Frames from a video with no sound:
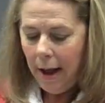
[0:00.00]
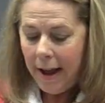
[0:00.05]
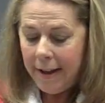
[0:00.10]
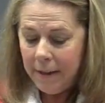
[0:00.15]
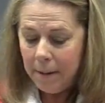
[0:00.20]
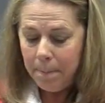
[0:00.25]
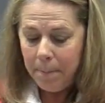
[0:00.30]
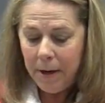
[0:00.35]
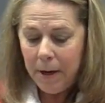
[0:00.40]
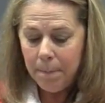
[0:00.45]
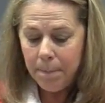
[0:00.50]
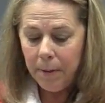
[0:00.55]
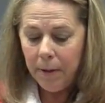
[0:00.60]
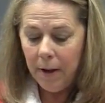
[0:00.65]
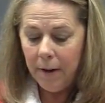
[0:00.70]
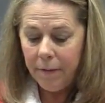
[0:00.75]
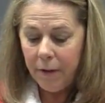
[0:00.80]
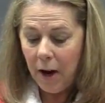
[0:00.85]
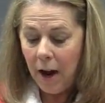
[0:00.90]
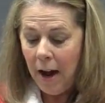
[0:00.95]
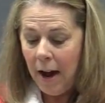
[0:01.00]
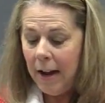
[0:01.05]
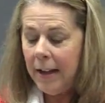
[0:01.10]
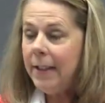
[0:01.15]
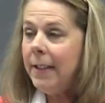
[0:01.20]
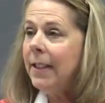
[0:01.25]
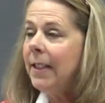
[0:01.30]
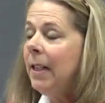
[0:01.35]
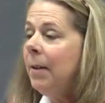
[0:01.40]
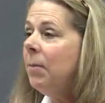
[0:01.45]
and the people of
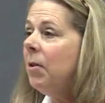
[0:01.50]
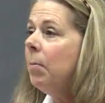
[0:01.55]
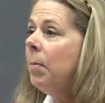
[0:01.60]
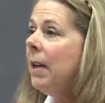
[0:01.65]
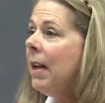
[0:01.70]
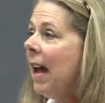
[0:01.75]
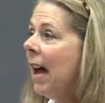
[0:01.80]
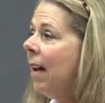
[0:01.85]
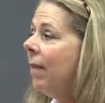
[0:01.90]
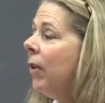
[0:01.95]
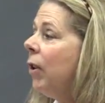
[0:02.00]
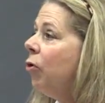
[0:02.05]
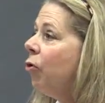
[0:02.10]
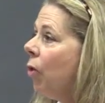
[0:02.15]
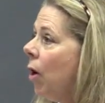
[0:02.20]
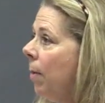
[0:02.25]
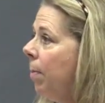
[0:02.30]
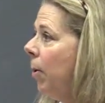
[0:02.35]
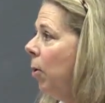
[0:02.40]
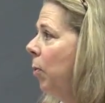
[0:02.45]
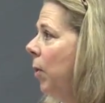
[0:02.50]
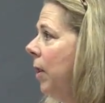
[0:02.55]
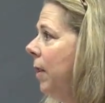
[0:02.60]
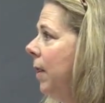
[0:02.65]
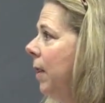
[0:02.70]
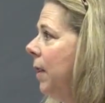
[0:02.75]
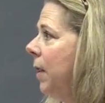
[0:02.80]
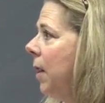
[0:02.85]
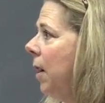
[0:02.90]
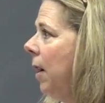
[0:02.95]
God seem to be having trouble with
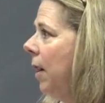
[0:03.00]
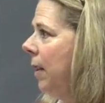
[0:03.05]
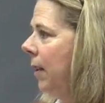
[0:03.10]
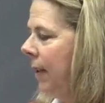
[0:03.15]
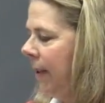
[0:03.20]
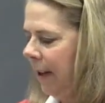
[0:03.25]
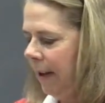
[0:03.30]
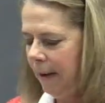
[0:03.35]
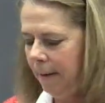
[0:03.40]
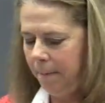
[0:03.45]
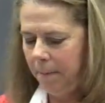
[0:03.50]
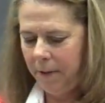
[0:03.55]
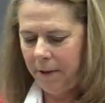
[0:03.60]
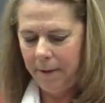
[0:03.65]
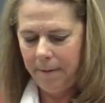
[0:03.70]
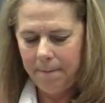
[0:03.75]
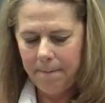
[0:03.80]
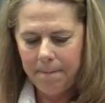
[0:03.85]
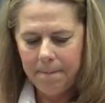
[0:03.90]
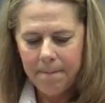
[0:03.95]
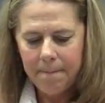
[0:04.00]
this concept?